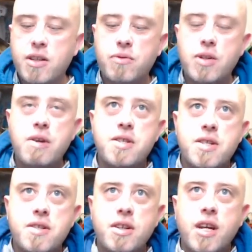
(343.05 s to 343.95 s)
And you'll
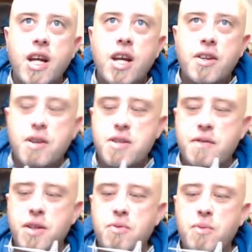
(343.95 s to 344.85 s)
notice that those
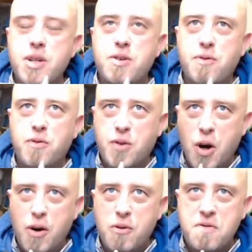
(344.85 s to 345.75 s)
of you which have
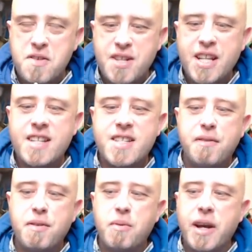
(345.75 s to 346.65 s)
got or have seen a
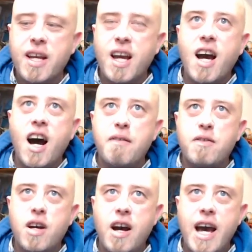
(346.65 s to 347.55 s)
stiffy wing,
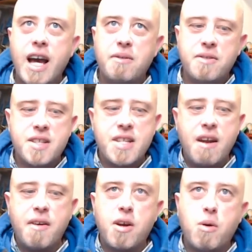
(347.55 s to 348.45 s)
I've cut out this
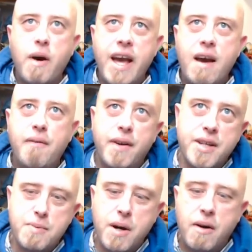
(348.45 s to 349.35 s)
area quite heavily
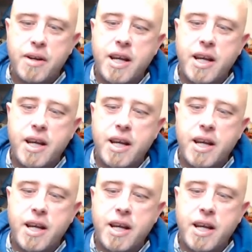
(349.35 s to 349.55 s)
as well.